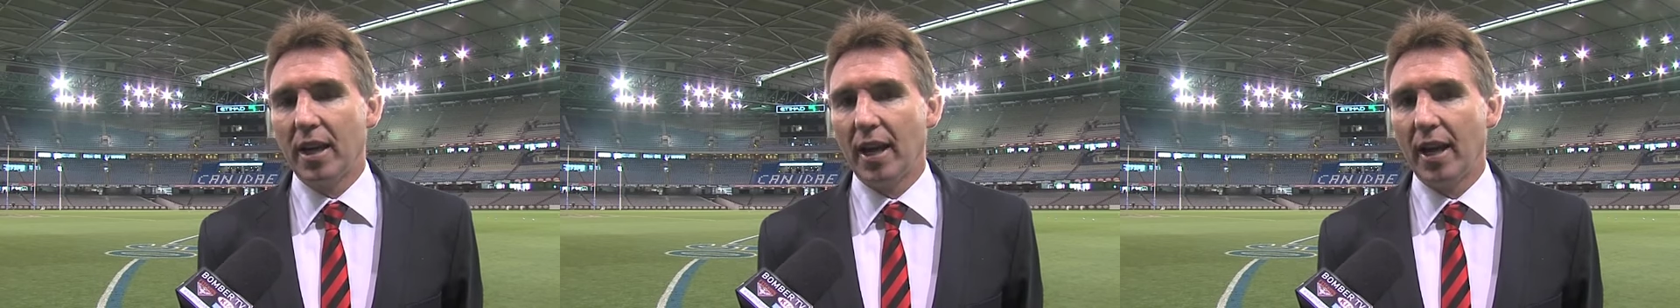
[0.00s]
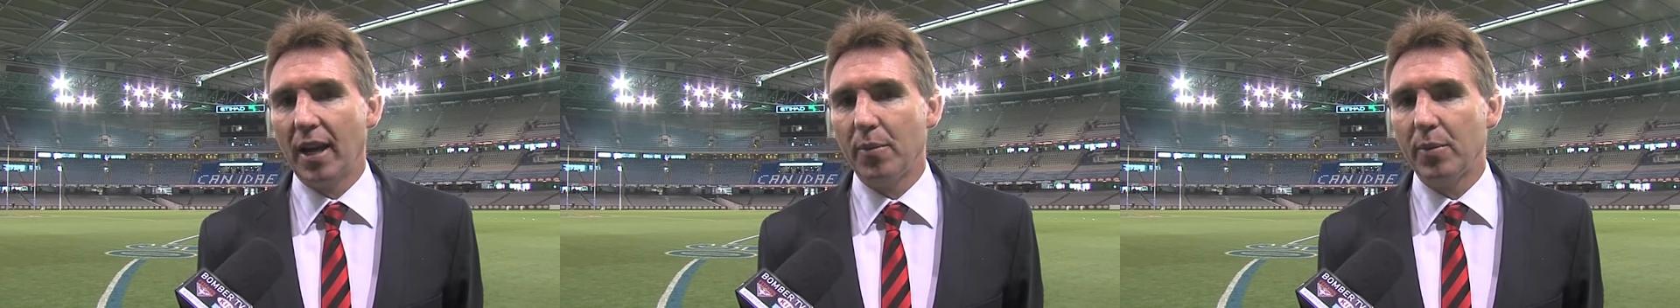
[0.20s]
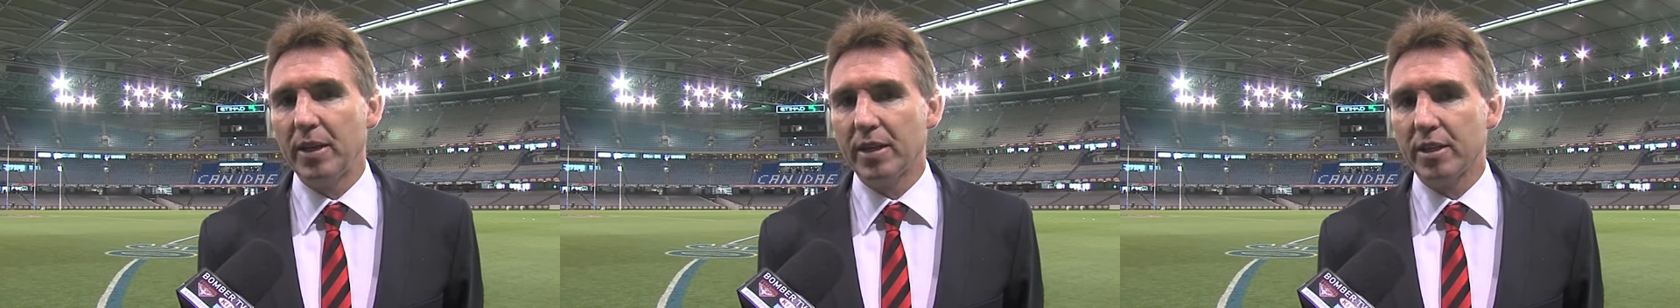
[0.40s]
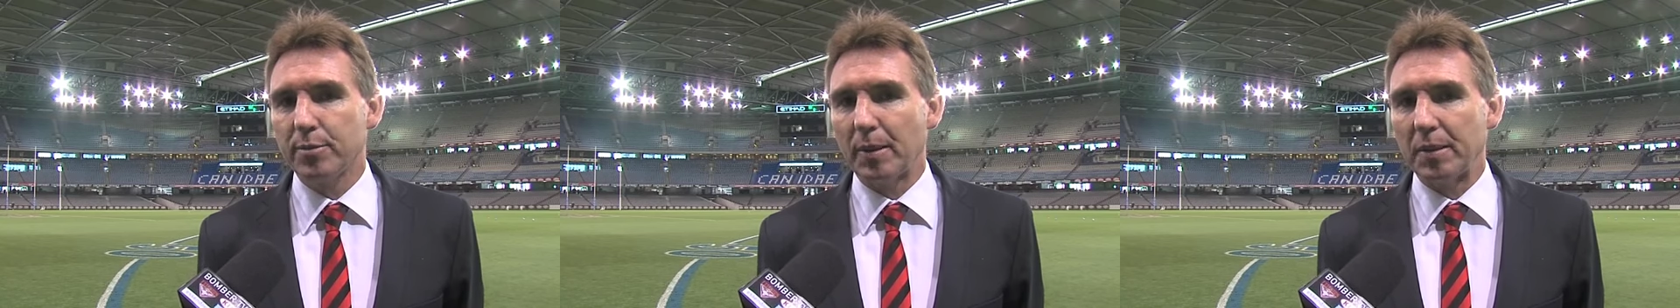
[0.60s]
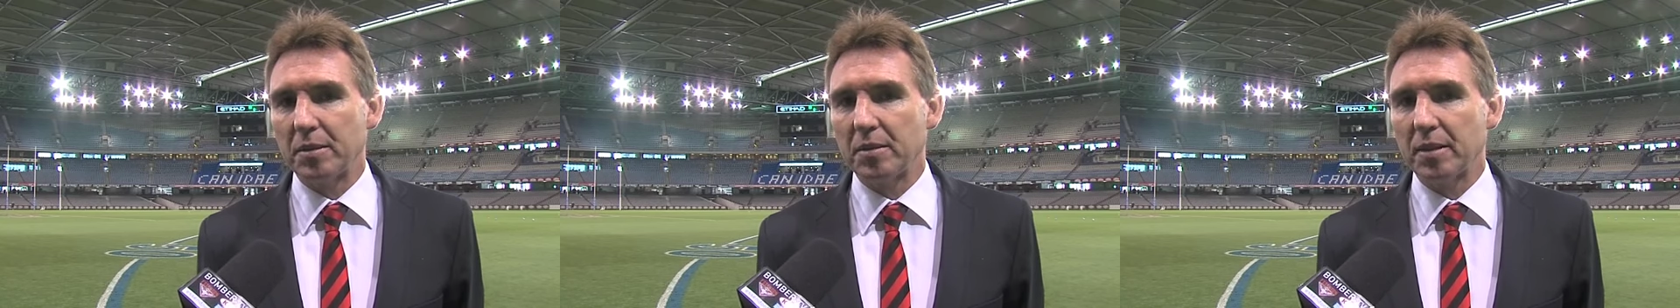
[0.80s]
and we'd
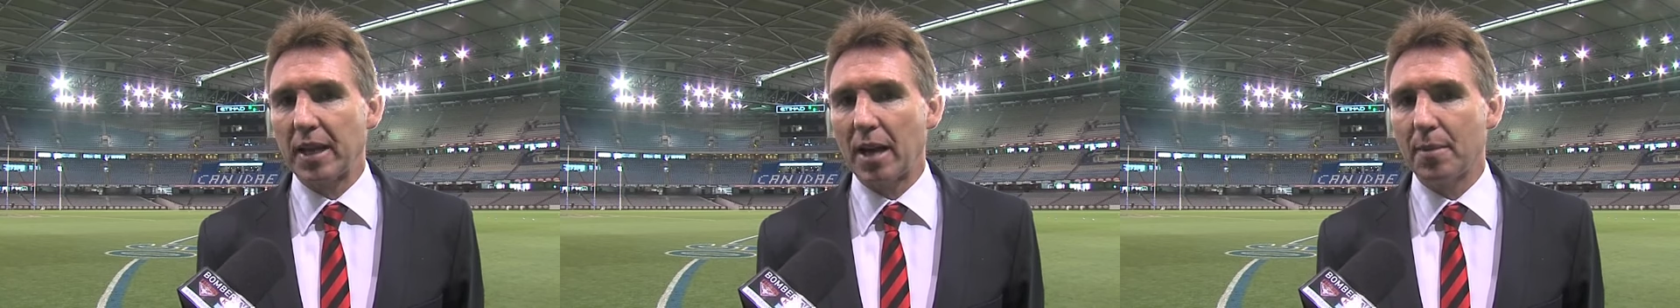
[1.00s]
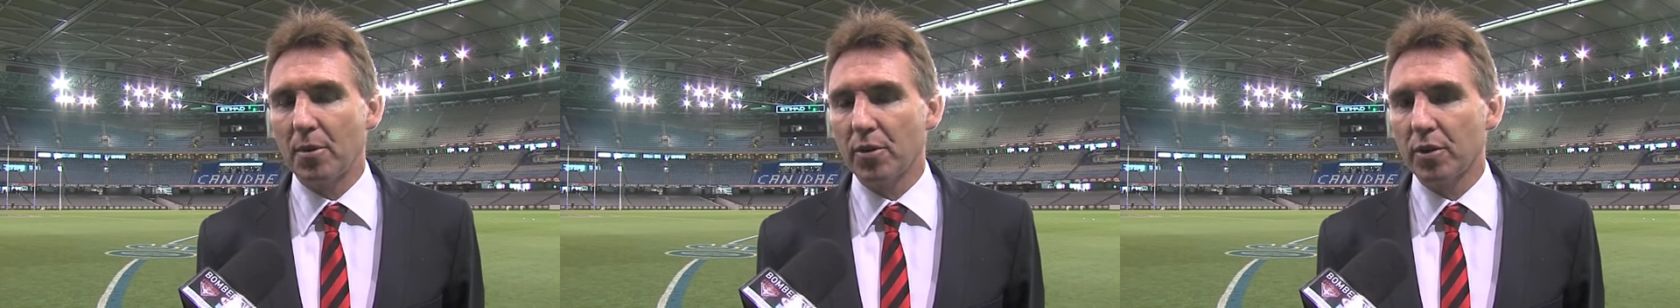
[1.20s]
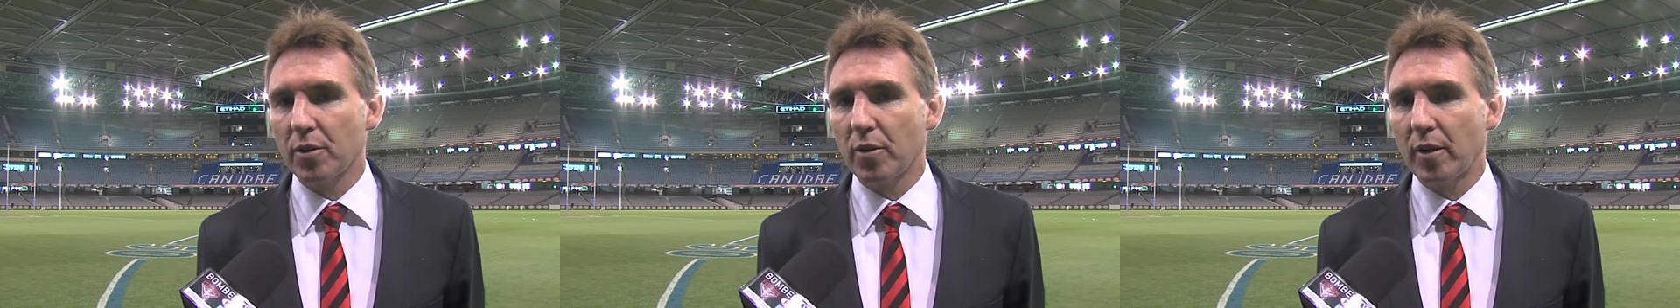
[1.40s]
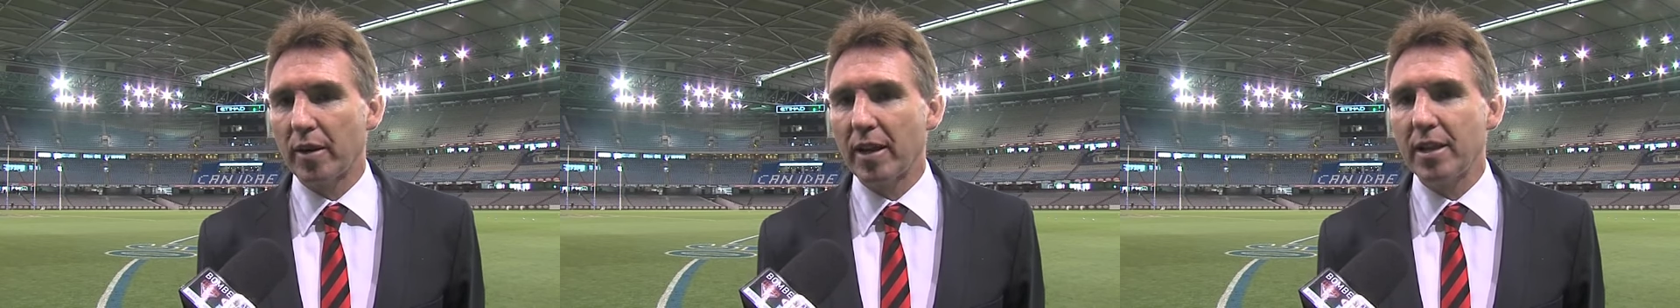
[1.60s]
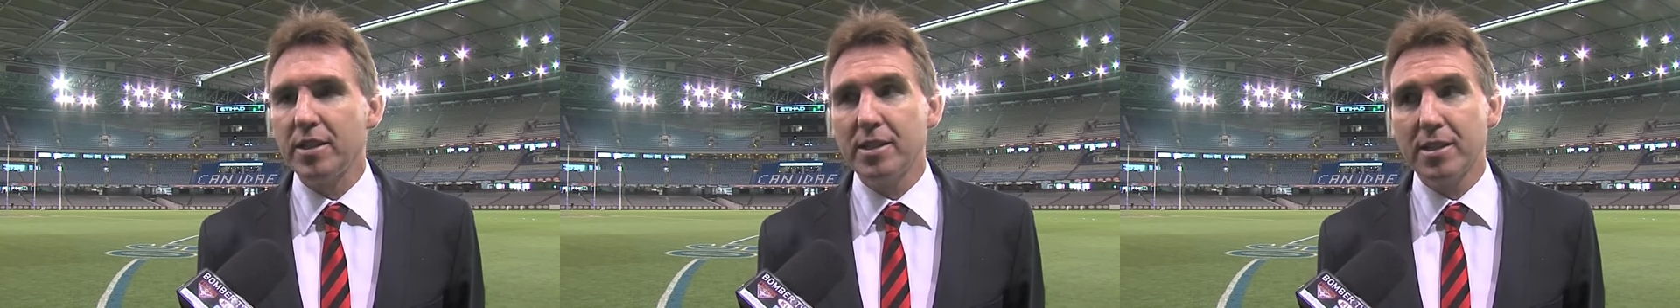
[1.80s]
expect him to come on the
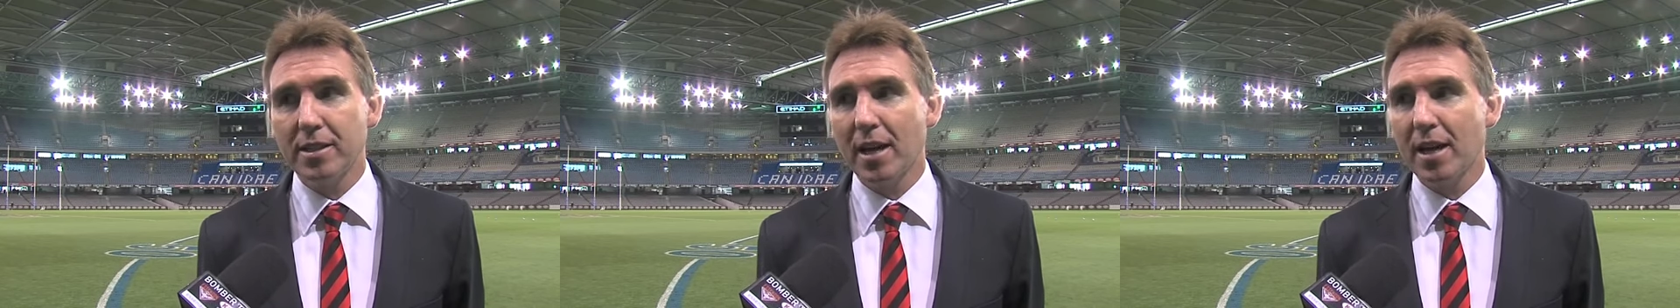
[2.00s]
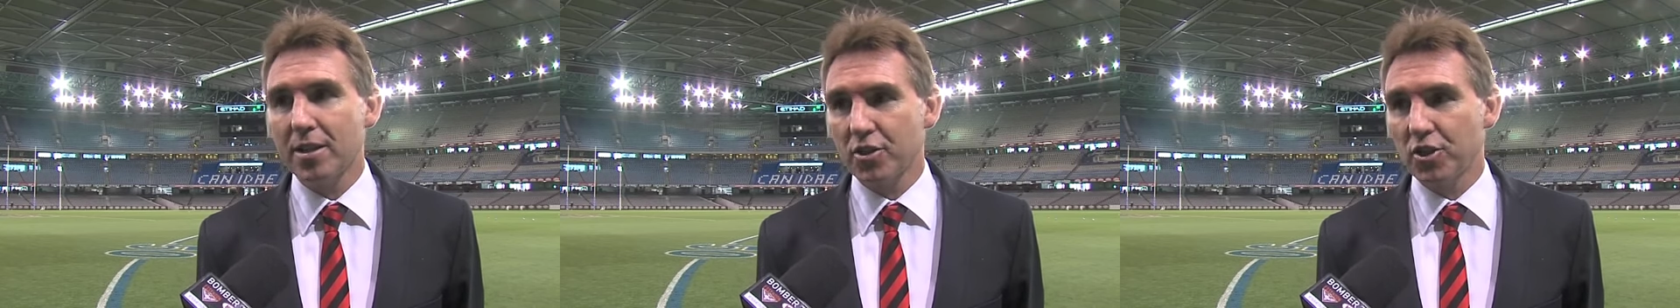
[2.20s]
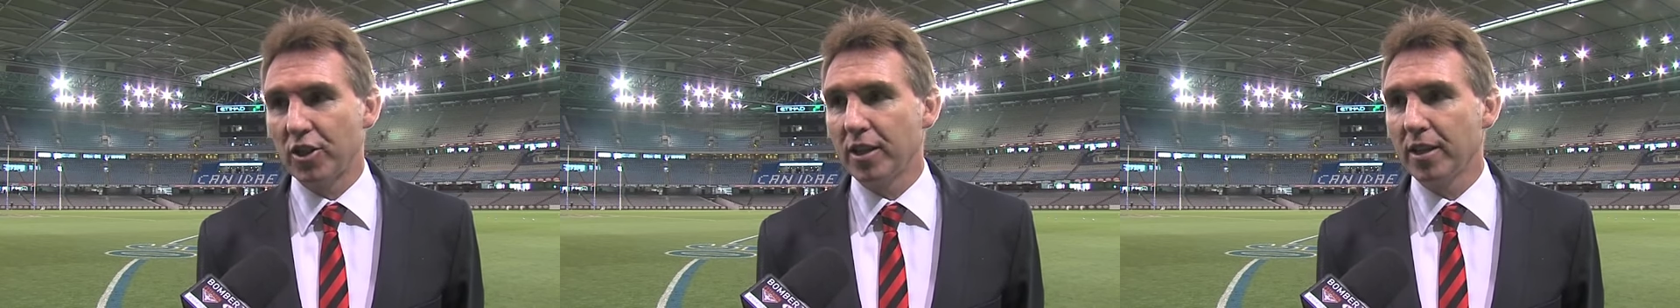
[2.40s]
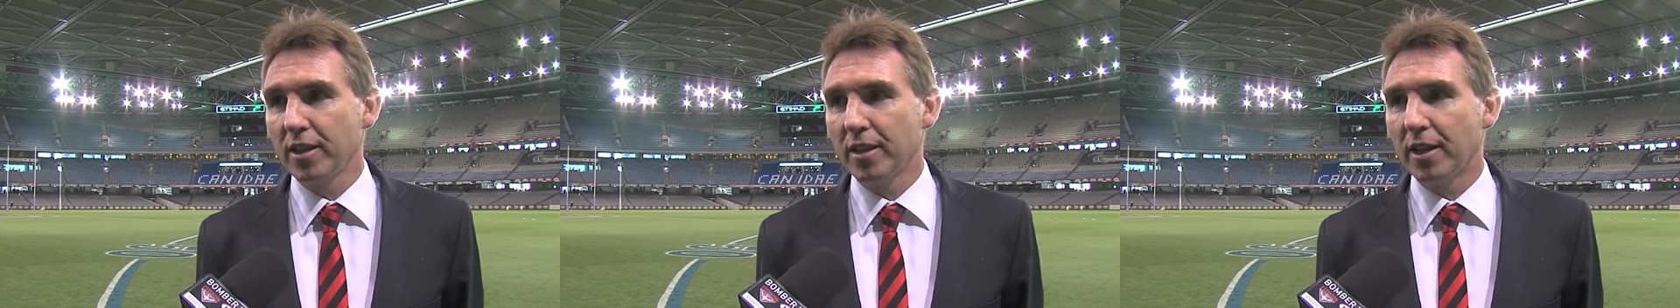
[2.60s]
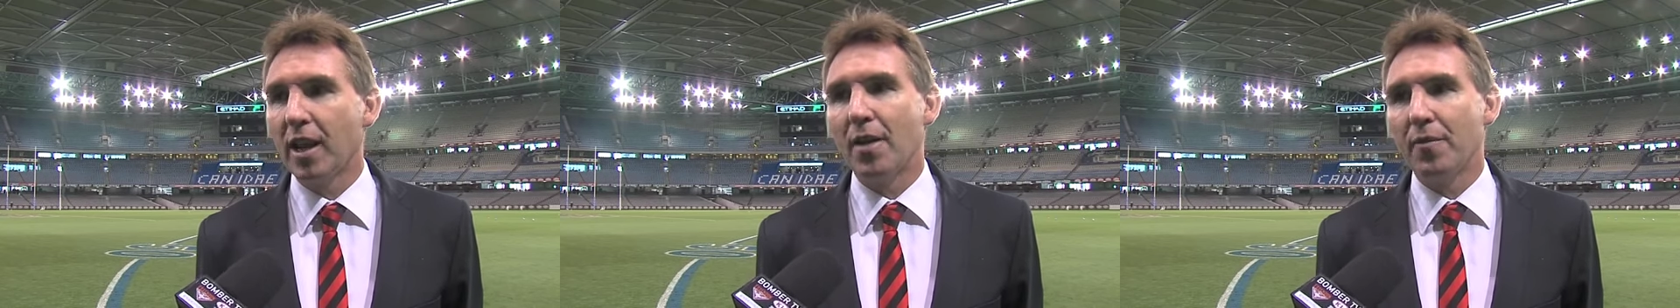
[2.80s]
ground as he did last year
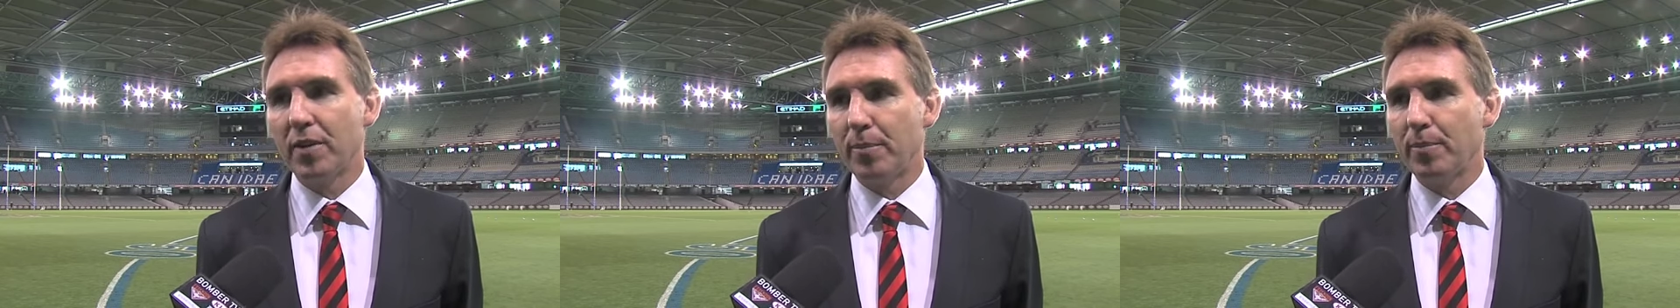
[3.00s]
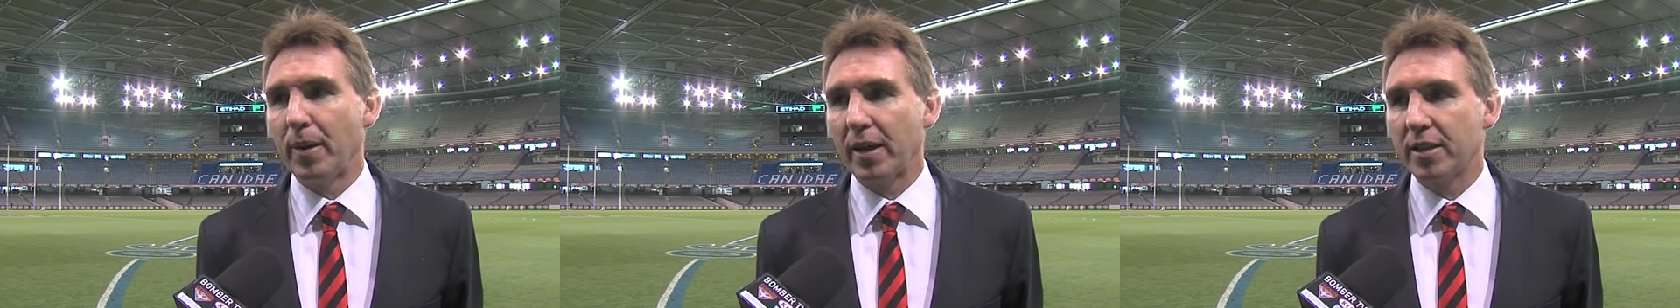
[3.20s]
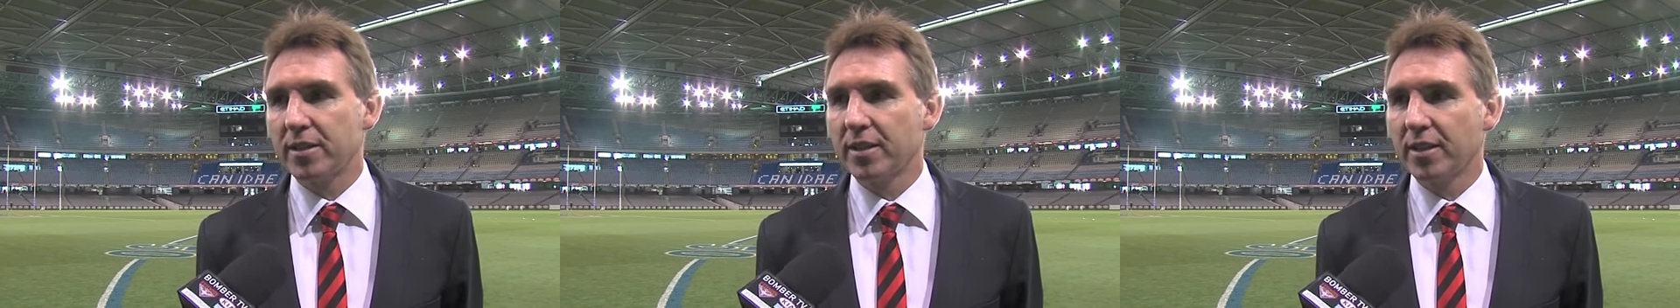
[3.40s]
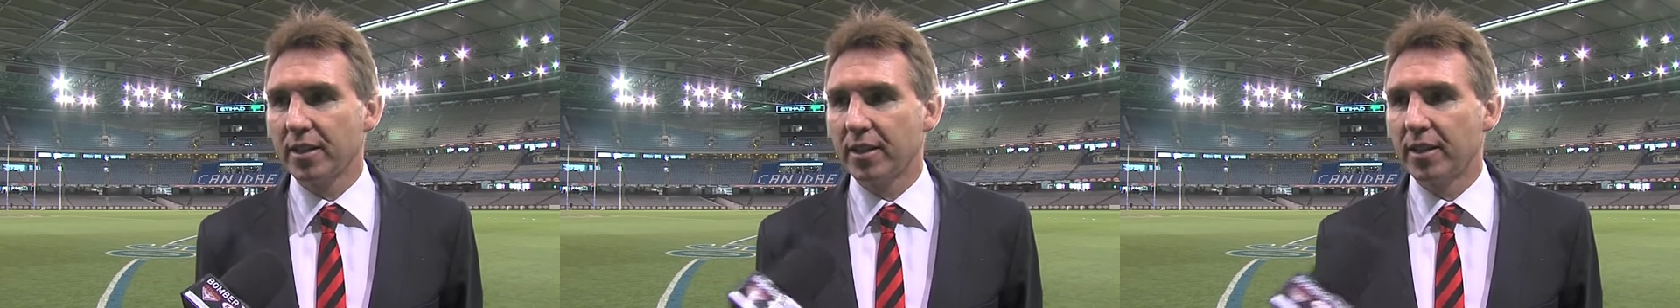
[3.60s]
and have an impact.